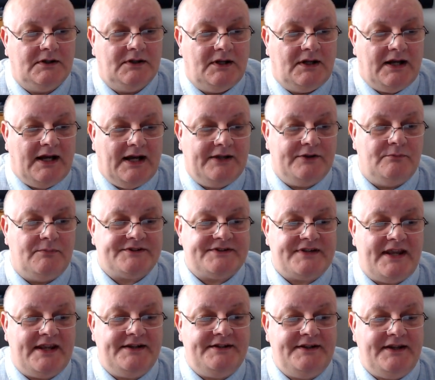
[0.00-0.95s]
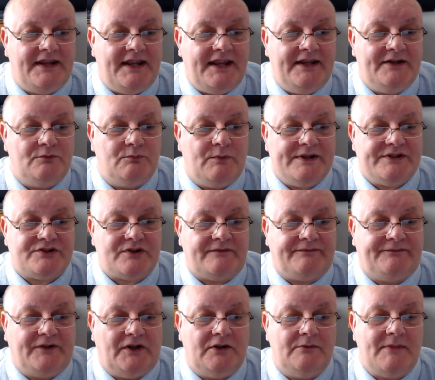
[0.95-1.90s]
And number 10, in which
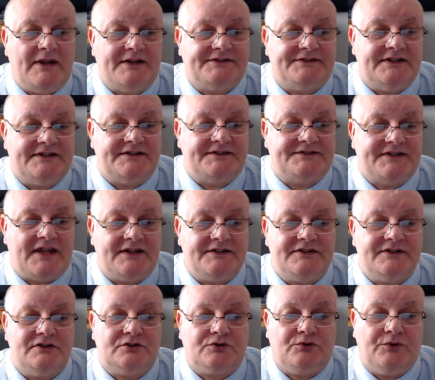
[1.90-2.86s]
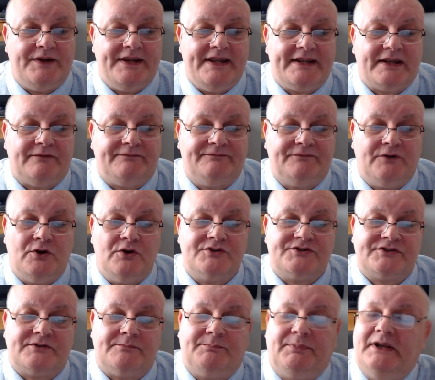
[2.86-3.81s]
film did Daniel Craig
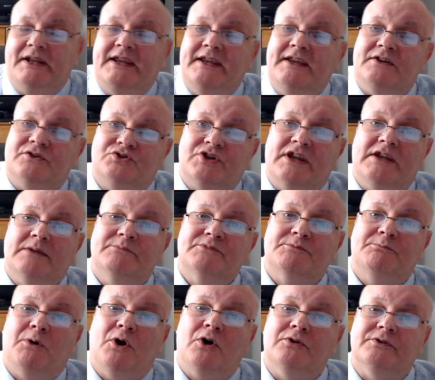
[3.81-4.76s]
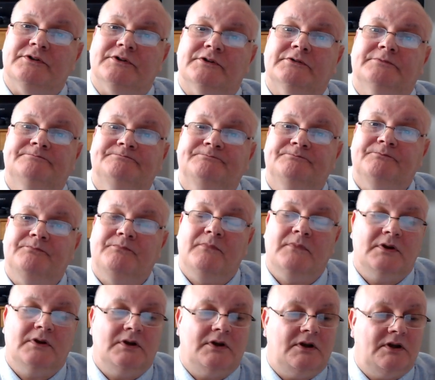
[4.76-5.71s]
first play James Bond?
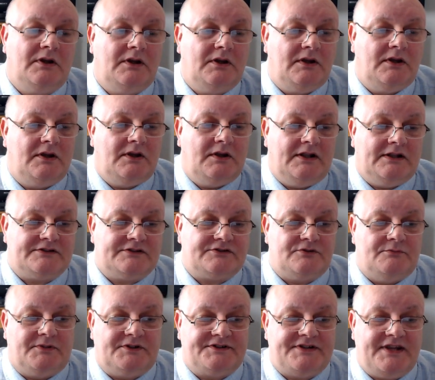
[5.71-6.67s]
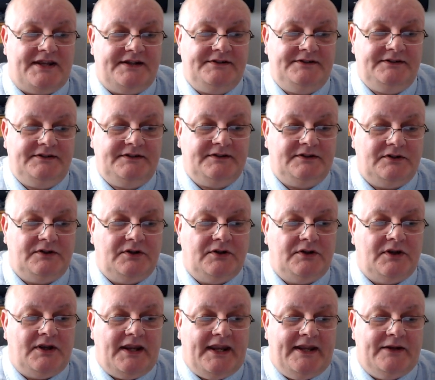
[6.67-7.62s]
That's number 10.
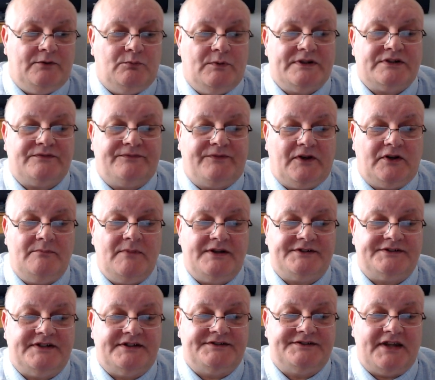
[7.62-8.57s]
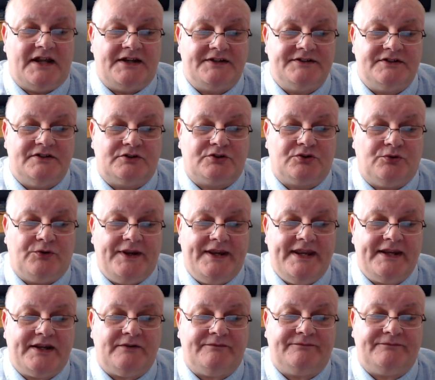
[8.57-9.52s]
In which film did Daniel
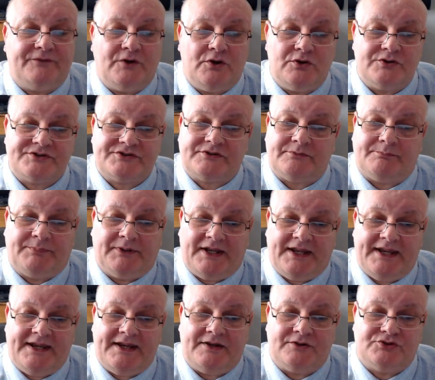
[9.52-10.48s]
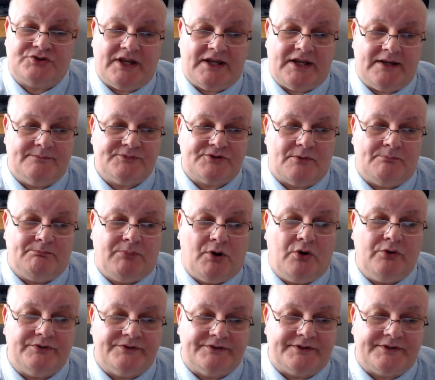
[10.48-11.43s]
Craig first play James Bond?